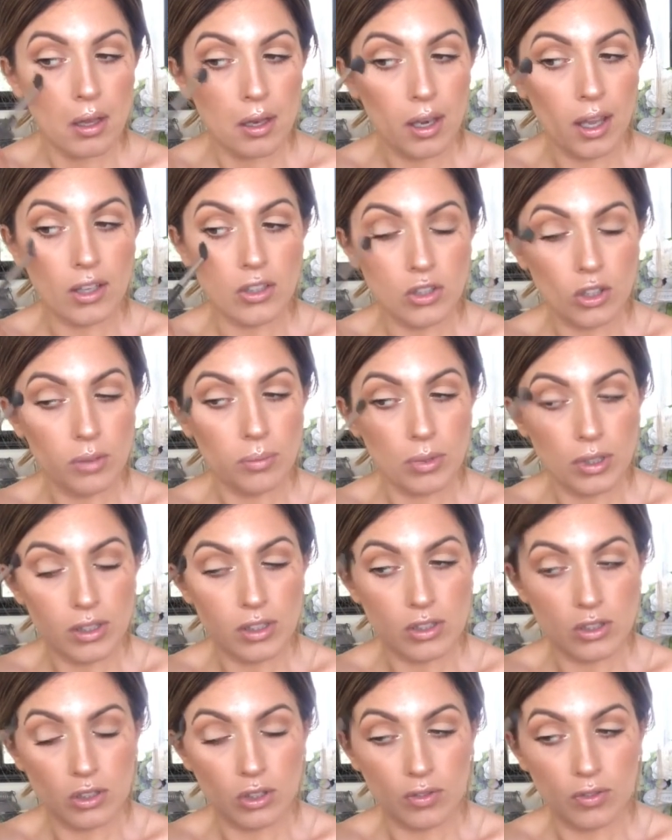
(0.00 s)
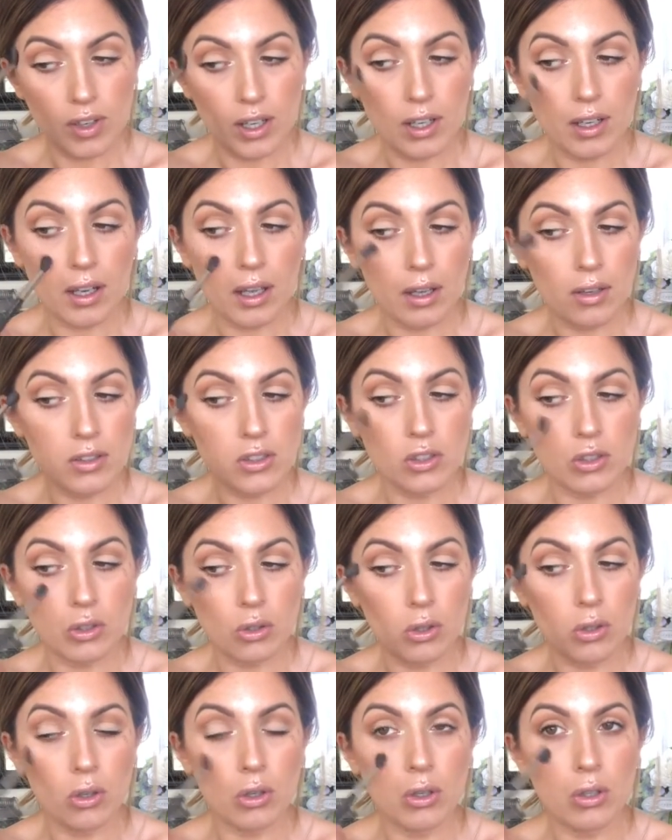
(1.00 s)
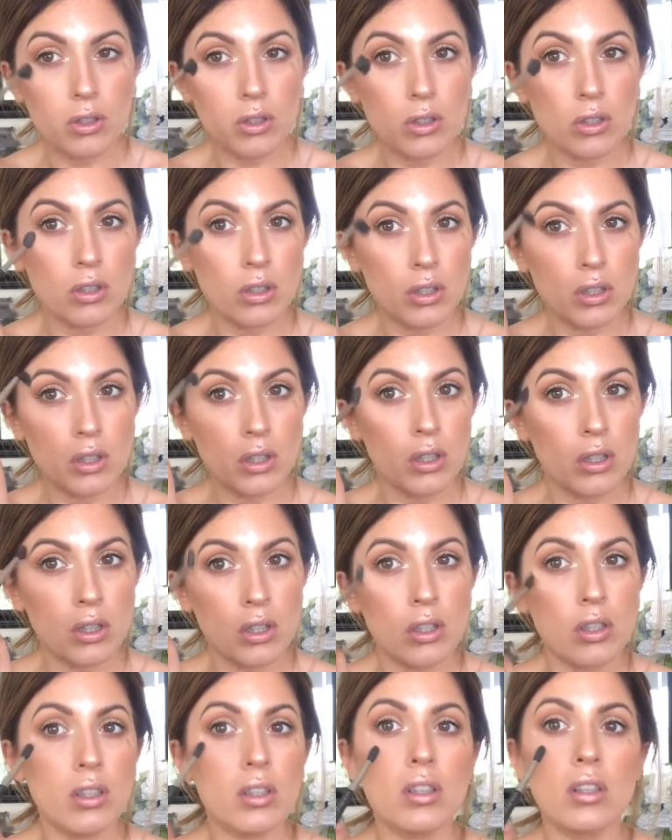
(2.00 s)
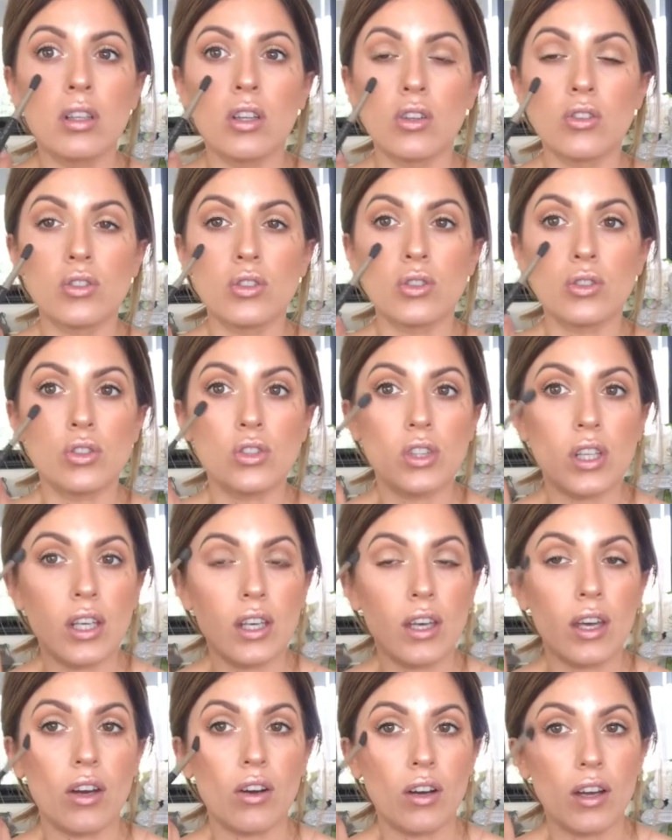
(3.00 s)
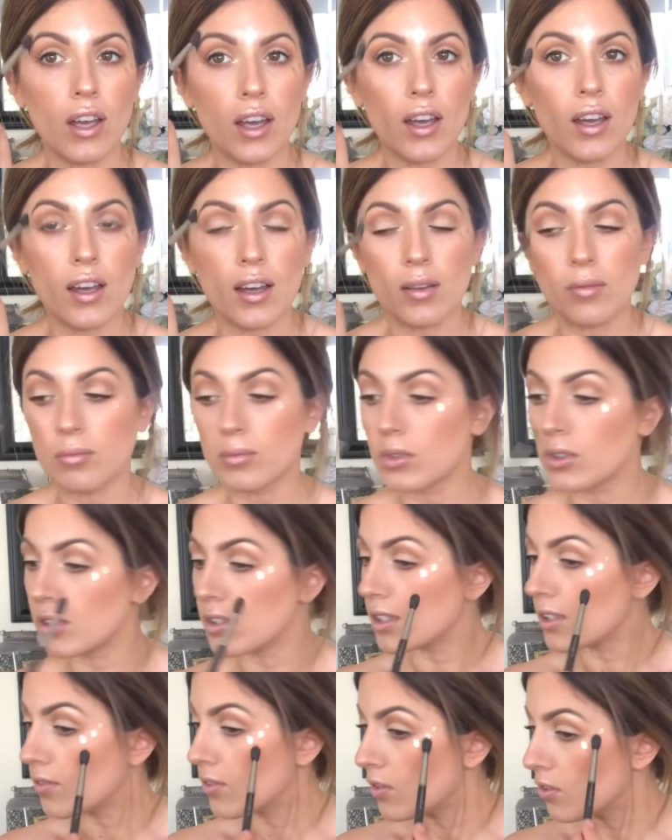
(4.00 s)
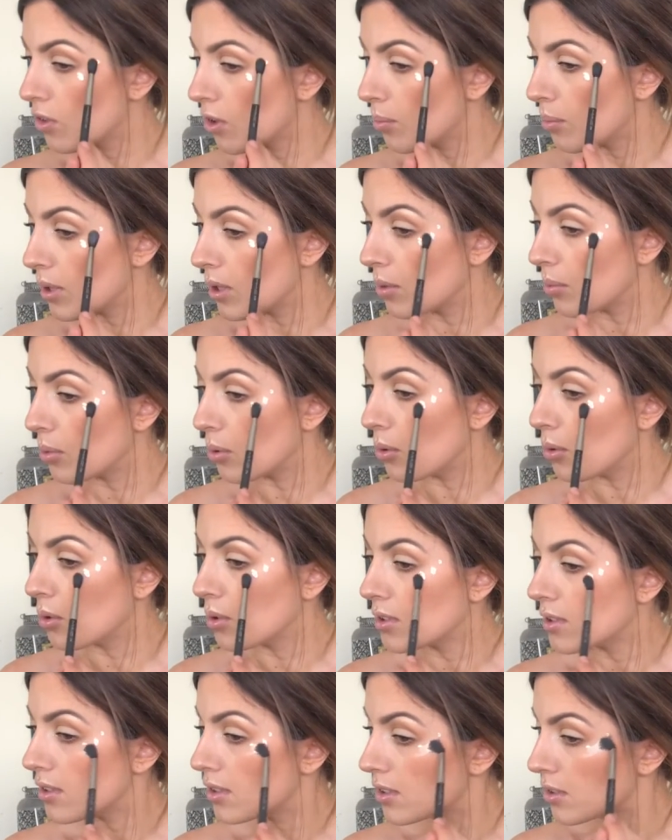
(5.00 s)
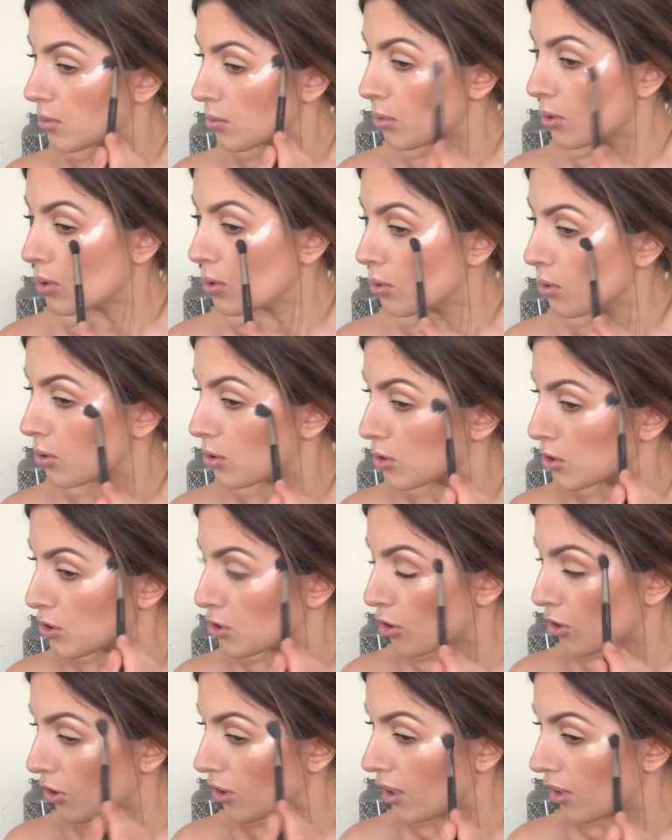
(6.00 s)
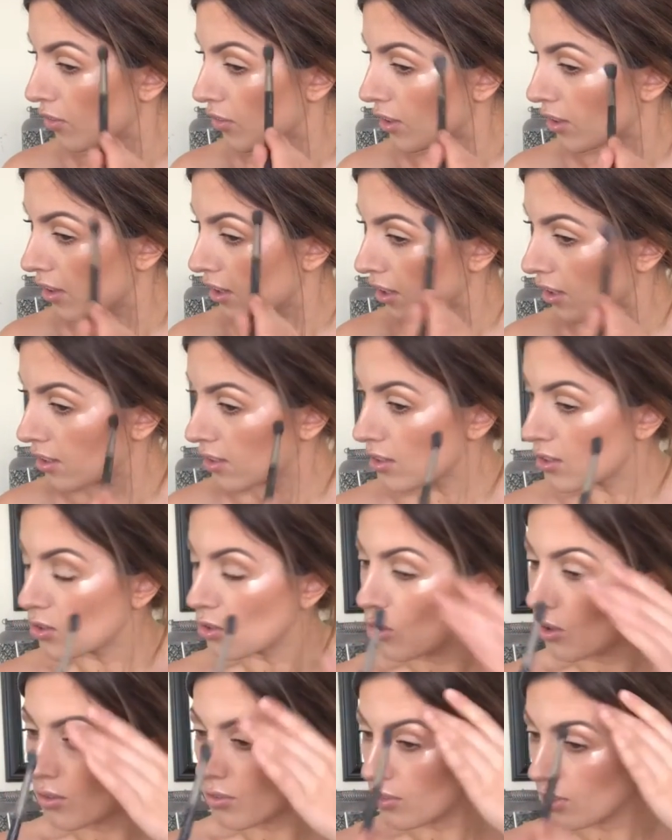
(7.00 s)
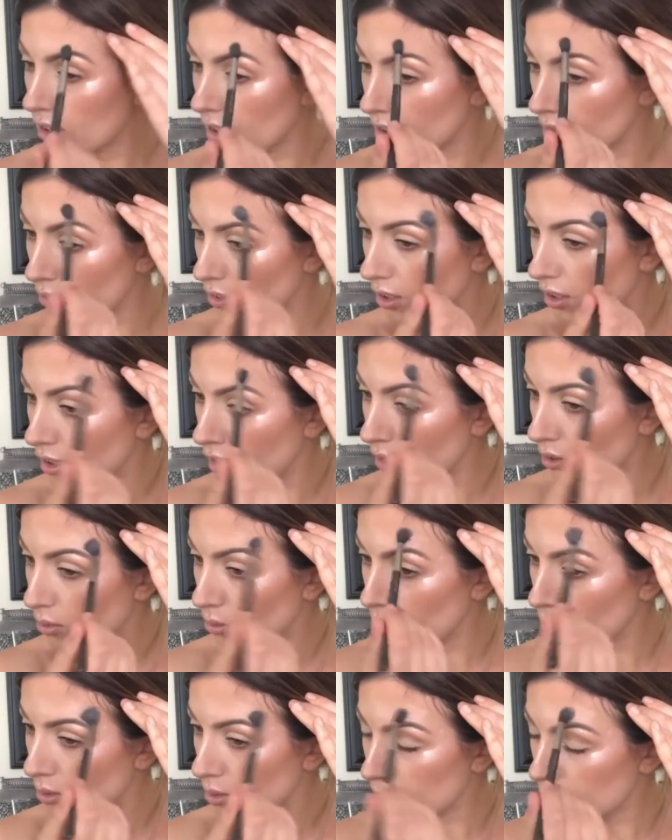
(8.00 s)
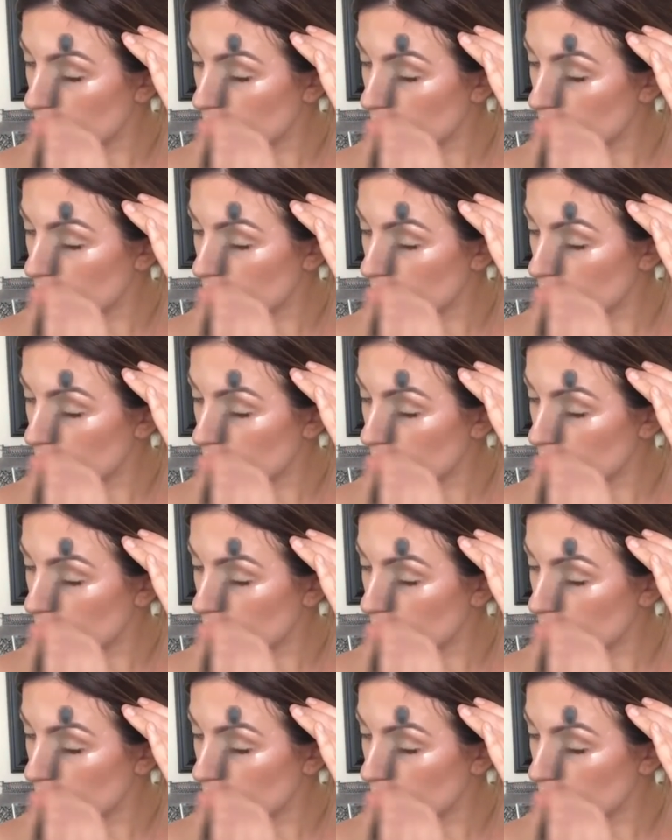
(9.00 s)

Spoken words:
Now don't bring this too far down to onto your cheek area, because if you've got bigger pores, this will show everything. It's not forgiving at all.